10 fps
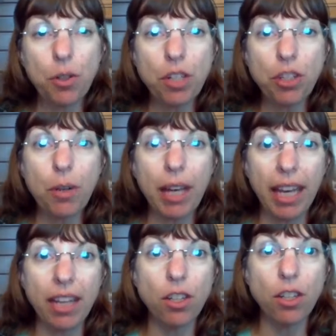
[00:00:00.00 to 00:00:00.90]
as you
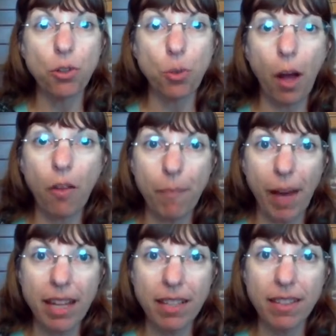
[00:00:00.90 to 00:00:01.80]
hit your 12
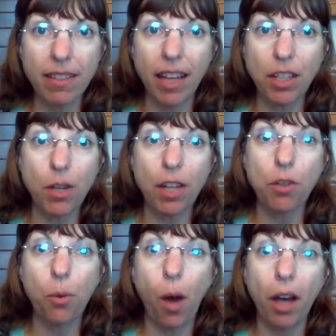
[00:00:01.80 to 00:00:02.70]
months, then you get
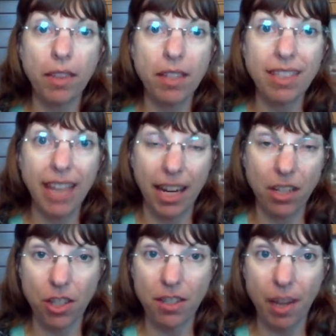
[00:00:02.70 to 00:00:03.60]
to walk the
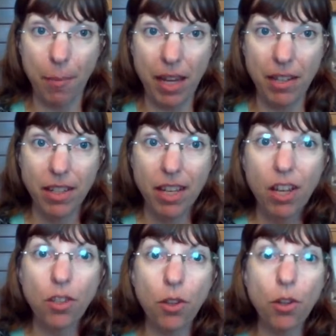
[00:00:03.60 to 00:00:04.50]
stage at Summit.
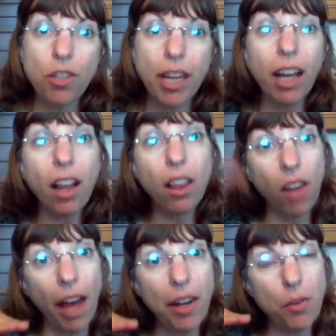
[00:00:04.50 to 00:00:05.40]
So there's like a
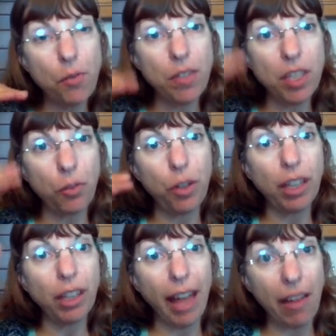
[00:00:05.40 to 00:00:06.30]
lot of
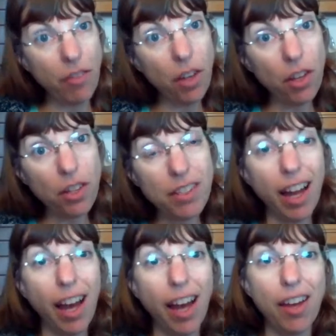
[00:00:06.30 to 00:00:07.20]
different levels
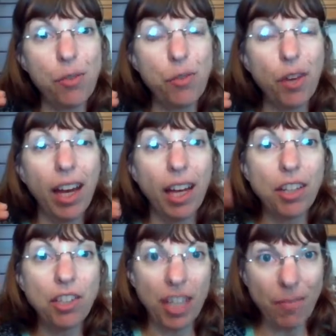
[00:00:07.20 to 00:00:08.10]
of
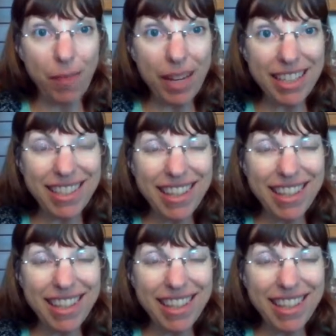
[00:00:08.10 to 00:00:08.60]
achievements